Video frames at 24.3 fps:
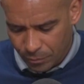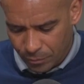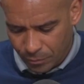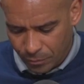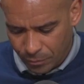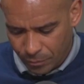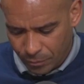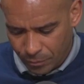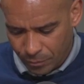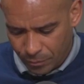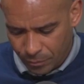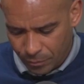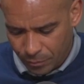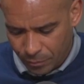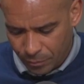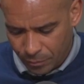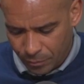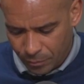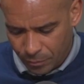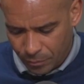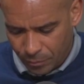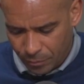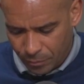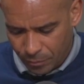
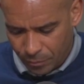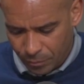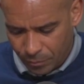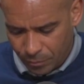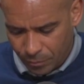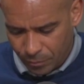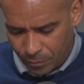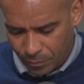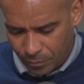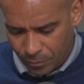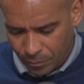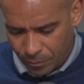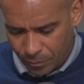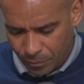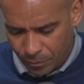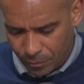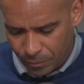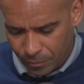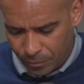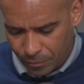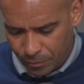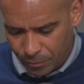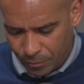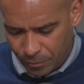
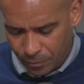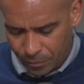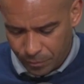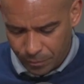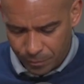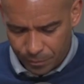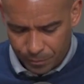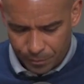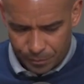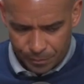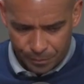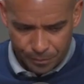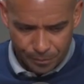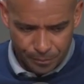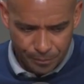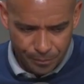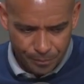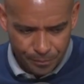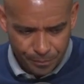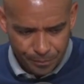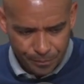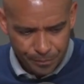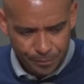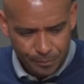
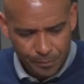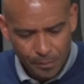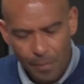No words are spoken by the person on screen.